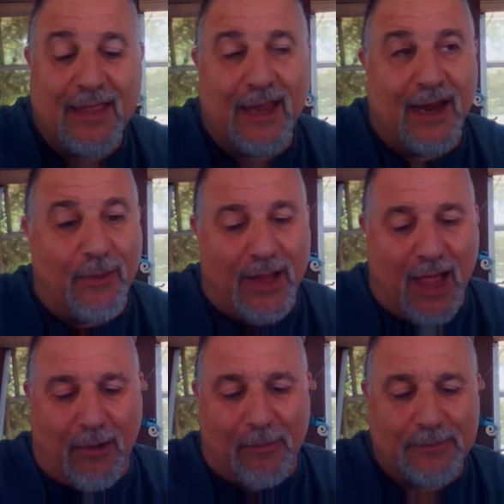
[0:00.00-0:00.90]
Here we
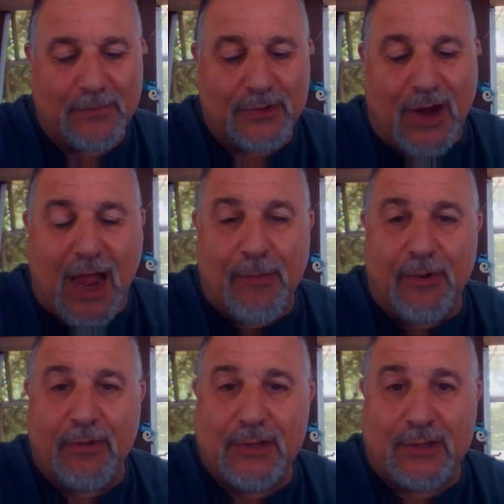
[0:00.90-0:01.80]
go.
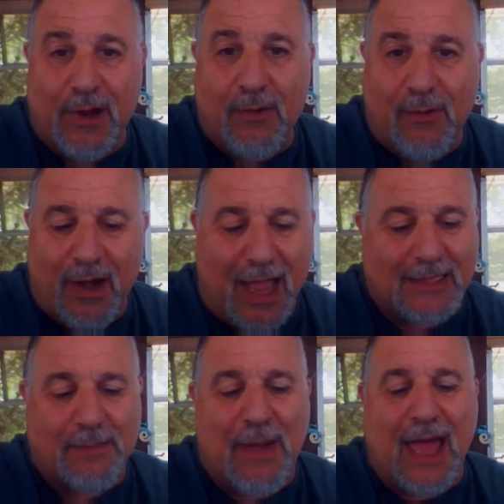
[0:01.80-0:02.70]
Tribro is 3-1,
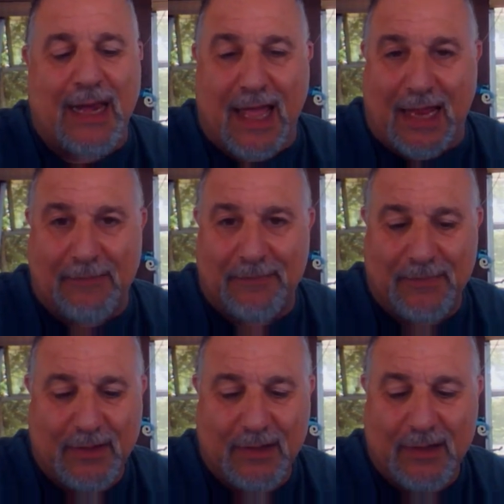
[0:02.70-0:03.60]
has a bye tonight.
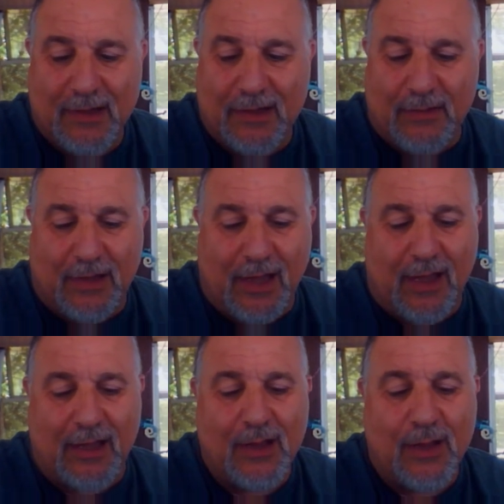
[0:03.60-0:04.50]

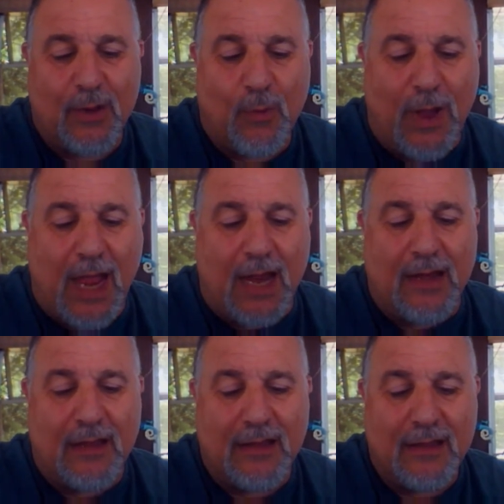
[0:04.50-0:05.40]
Okay,
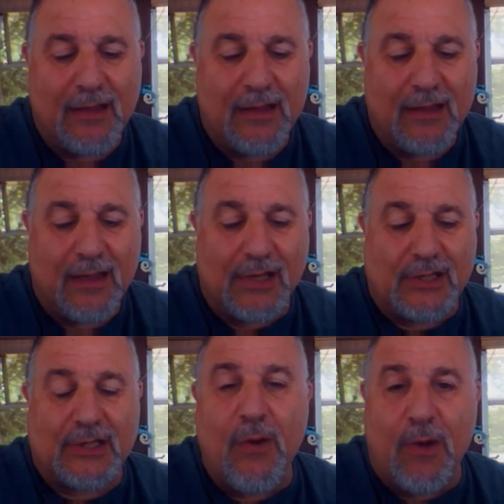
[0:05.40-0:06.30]
Wayne
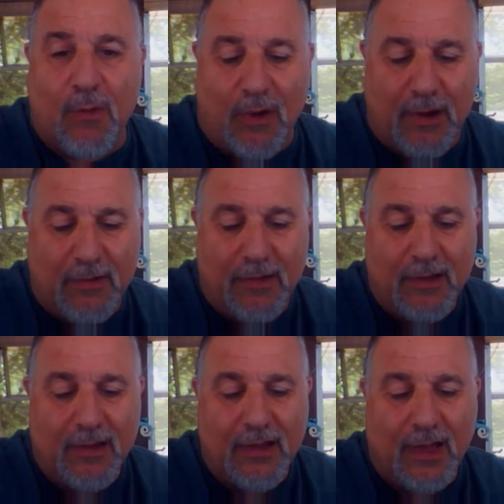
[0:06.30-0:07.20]
is 2-1,
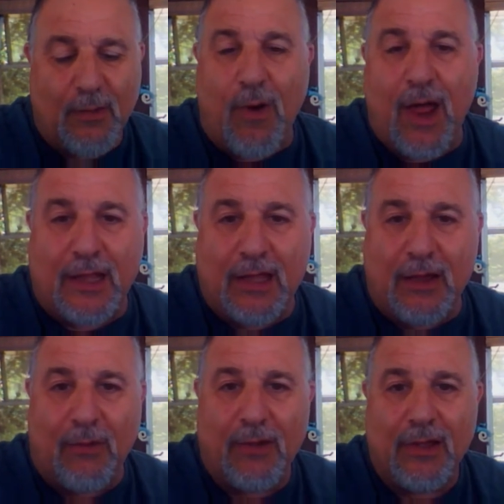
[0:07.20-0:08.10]
and
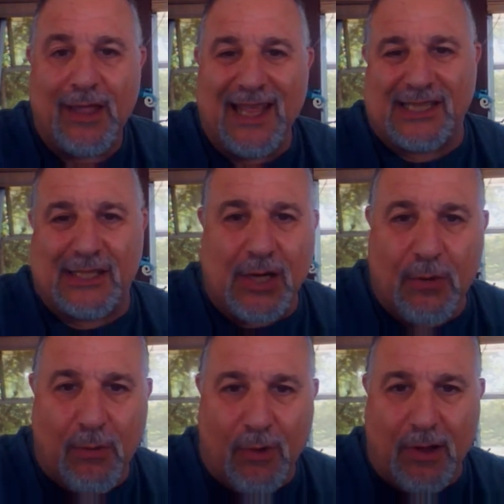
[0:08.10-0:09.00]
Wanakew is
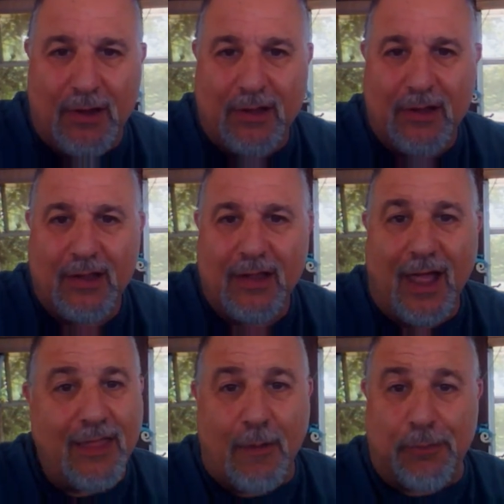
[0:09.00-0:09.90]
2-1,
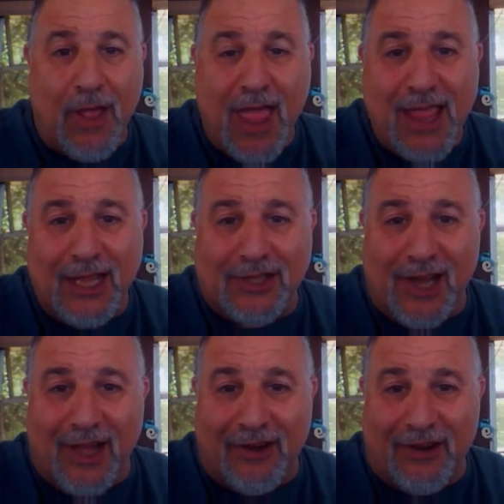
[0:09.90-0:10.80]
and they're playing each
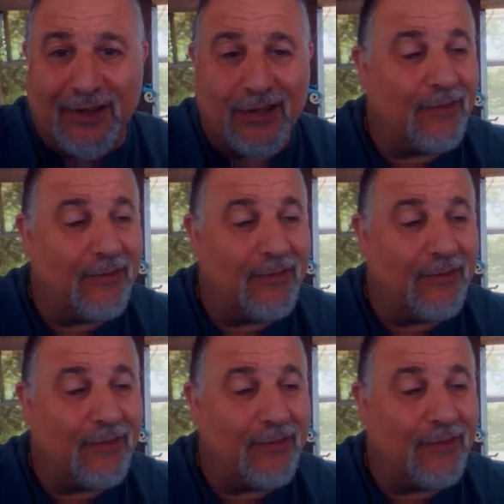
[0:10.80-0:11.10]
other.